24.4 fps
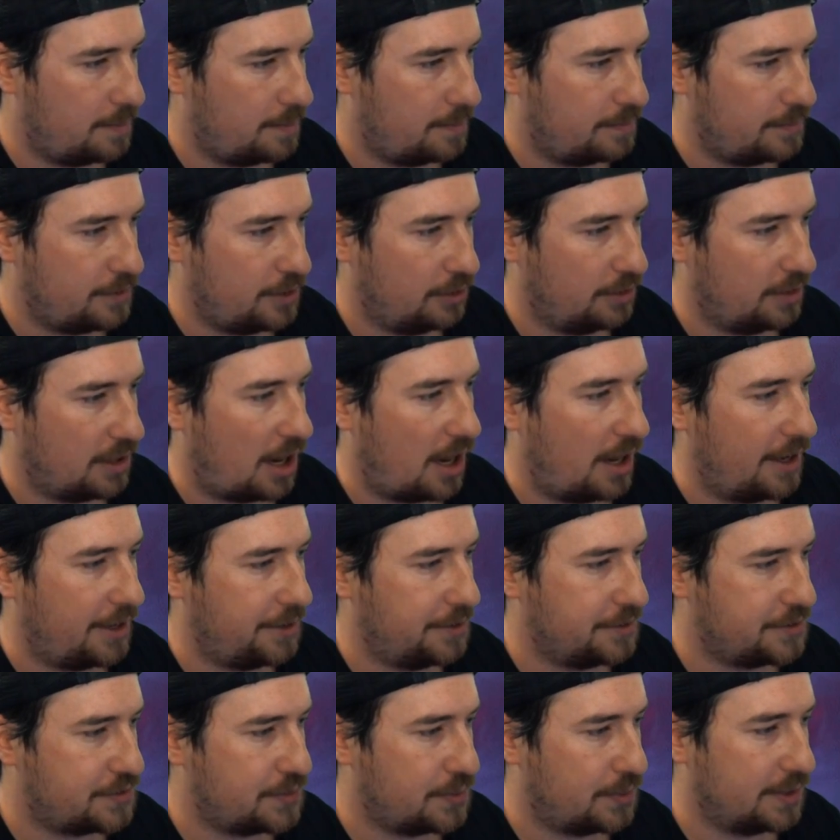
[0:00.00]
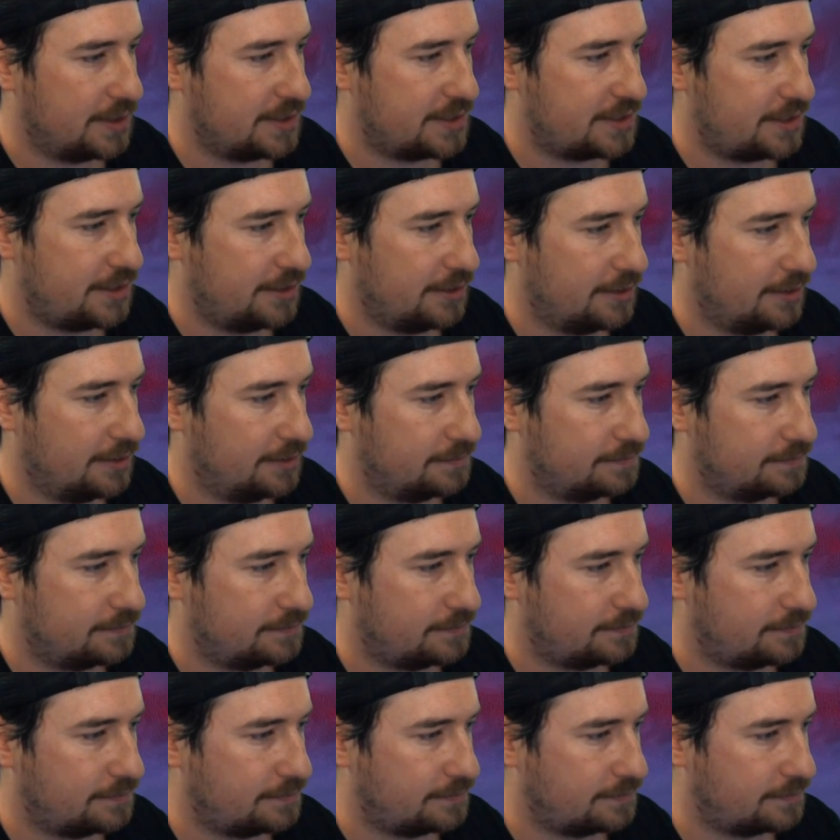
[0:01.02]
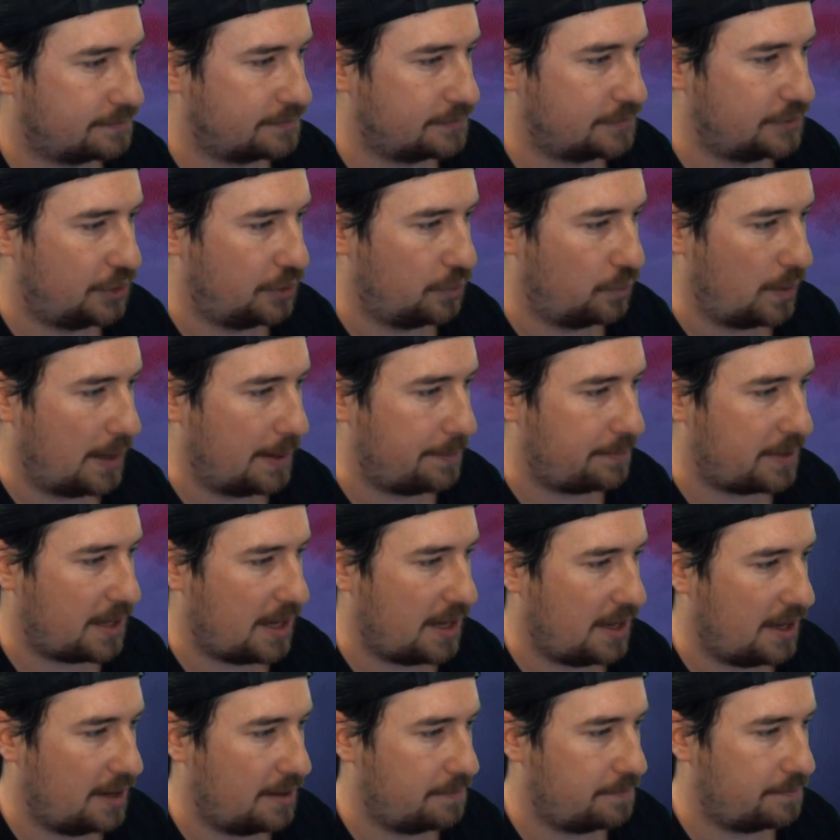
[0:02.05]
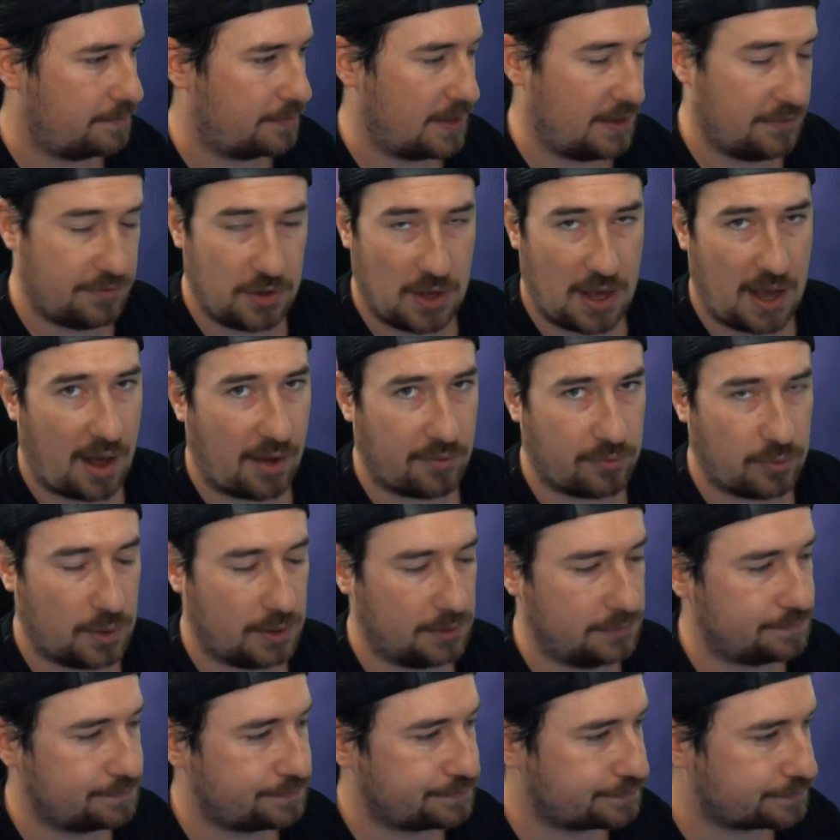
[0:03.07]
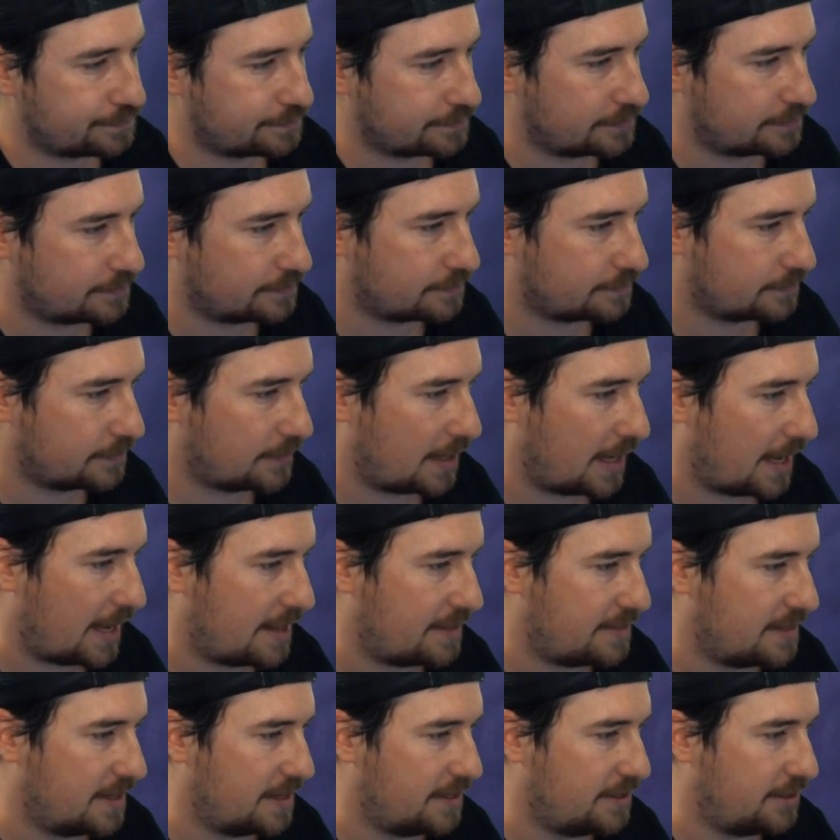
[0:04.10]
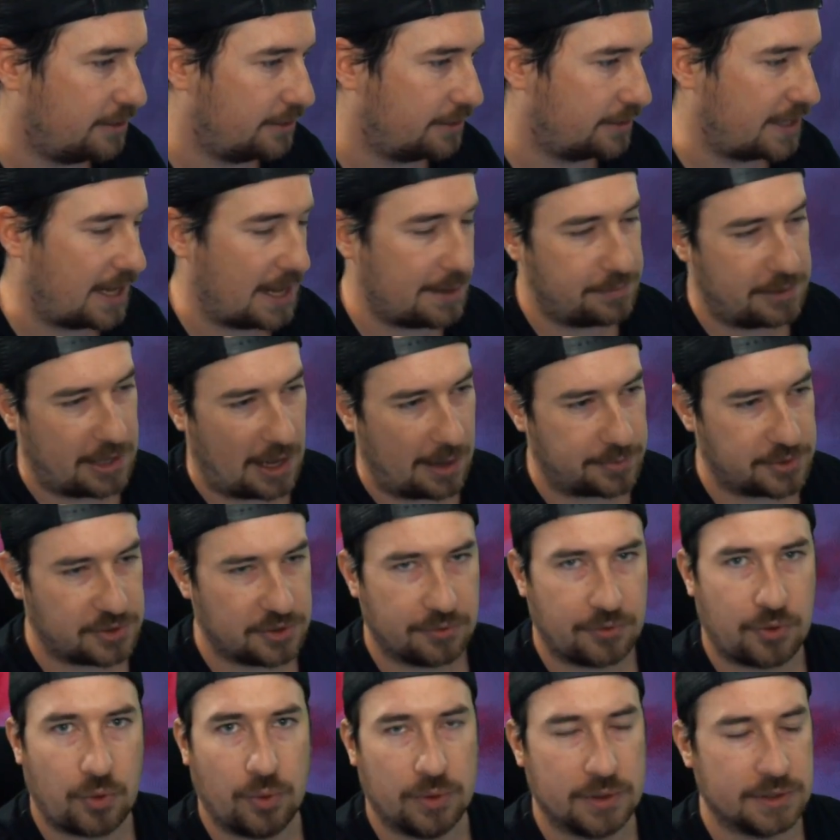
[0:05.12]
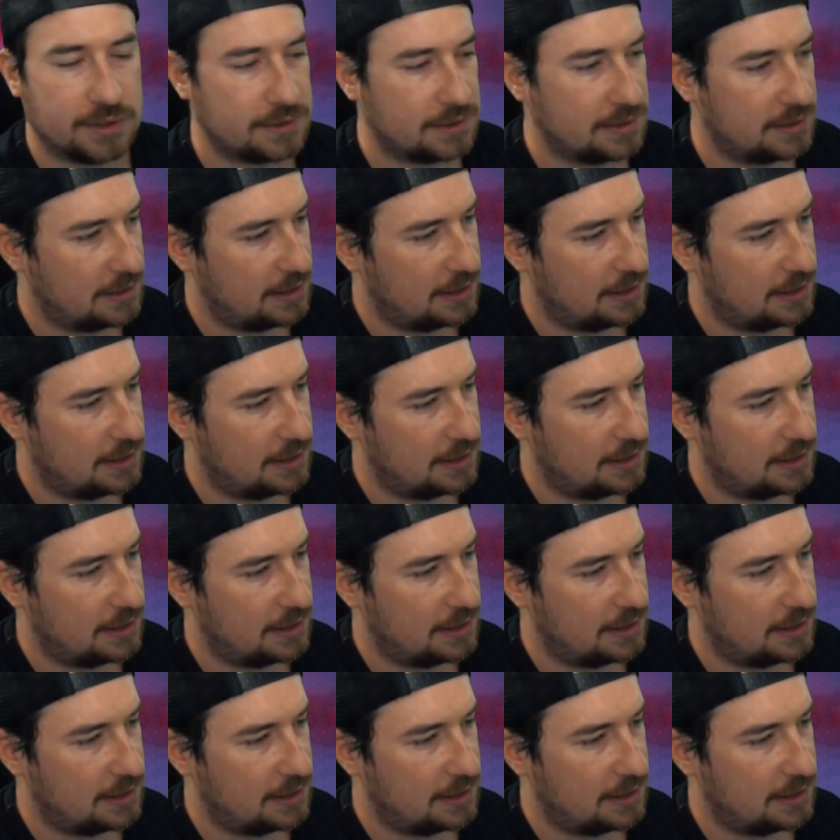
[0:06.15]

Your audio source, your webcam if you have one, and then your game capture, of course.